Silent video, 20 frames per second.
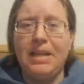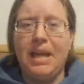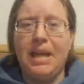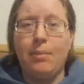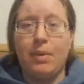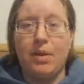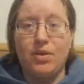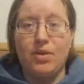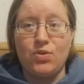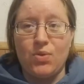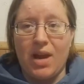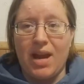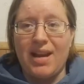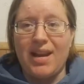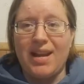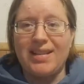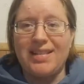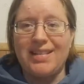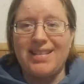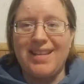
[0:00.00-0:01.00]
I'm going to try
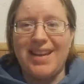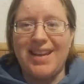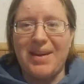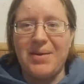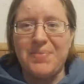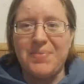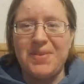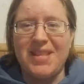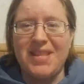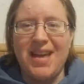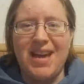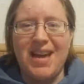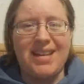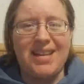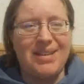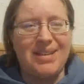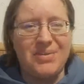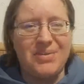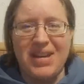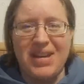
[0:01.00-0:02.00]
not to say a
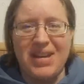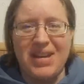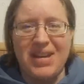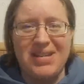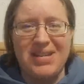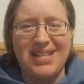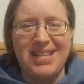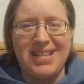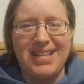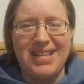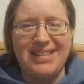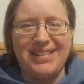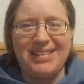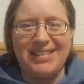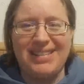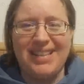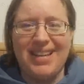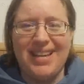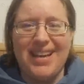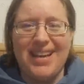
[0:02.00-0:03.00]
lot, no
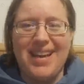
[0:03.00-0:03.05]
guarantees.